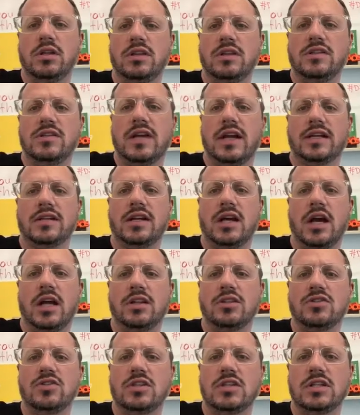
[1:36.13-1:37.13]
the
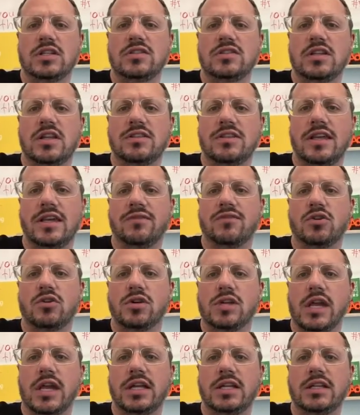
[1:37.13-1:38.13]
technology is that they've
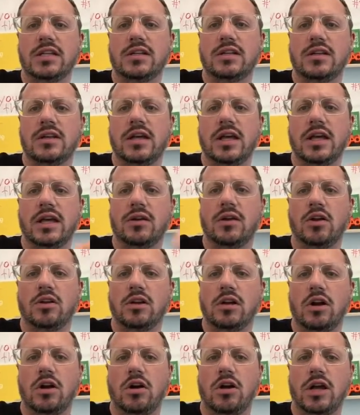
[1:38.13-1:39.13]
created and
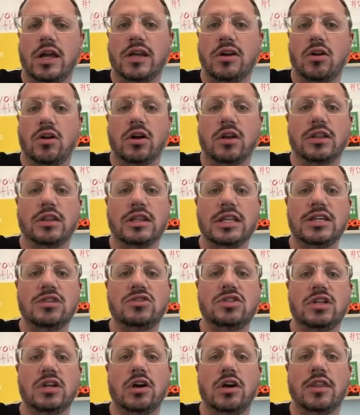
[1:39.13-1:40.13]
are
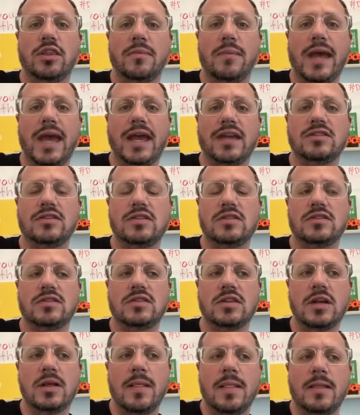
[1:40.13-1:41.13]
unleashing on the
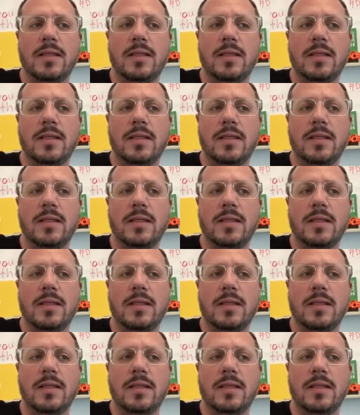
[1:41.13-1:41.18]
masses.